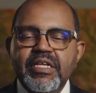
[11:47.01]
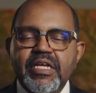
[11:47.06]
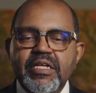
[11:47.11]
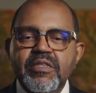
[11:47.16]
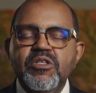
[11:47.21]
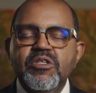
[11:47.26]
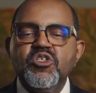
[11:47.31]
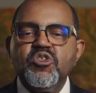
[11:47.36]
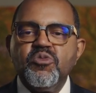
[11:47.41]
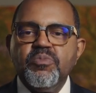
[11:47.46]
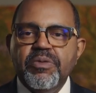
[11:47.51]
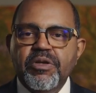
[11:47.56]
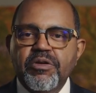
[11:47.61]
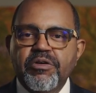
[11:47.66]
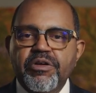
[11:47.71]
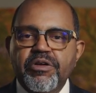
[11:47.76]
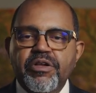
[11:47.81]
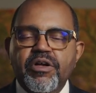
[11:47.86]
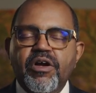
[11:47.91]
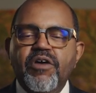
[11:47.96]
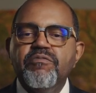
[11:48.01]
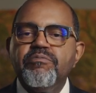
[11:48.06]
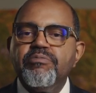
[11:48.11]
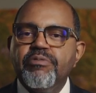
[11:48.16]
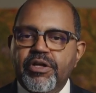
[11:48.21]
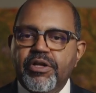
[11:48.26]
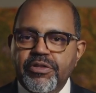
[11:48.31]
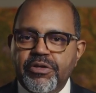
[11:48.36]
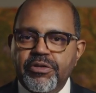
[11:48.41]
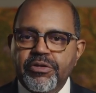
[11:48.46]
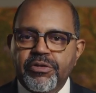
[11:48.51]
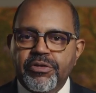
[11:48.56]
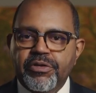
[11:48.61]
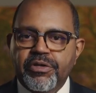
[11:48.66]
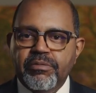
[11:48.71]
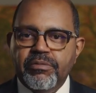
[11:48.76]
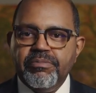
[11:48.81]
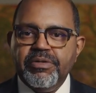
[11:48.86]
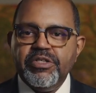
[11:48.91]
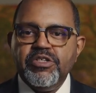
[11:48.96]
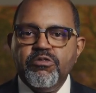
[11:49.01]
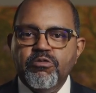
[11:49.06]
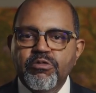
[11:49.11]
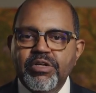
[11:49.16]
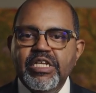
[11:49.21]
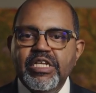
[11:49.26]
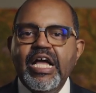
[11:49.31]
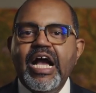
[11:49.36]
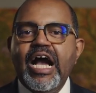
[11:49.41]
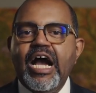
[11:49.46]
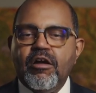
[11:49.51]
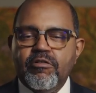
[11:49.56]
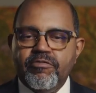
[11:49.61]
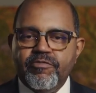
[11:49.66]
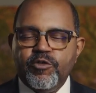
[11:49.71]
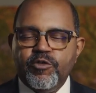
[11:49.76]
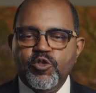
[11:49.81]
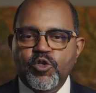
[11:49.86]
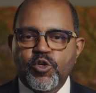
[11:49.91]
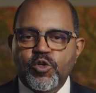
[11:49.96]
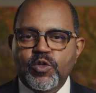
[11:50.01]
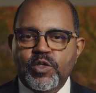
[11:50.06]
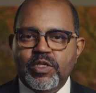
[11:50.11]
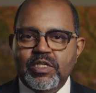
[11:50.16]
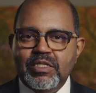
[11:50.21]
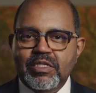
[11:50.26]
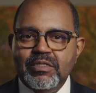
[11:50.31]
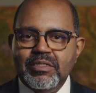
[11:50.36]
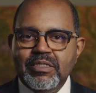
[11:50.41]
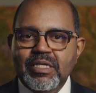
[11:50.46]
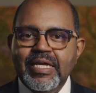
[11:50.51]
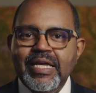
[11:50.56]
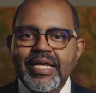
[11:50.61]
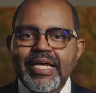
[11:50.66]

in the spirit of brotherhood between our fraternities